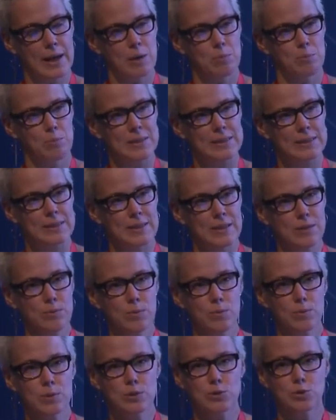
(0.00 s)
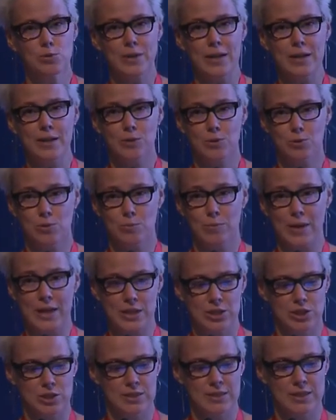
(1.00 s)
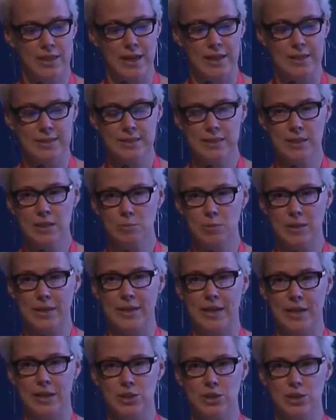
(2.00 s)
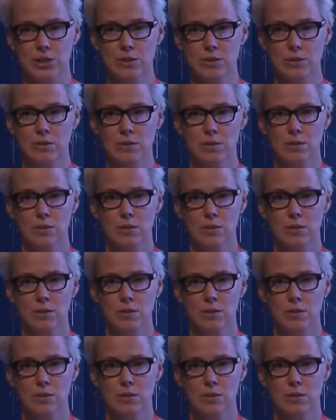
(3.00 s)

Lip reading: But if we'll try to imagine the ideal application,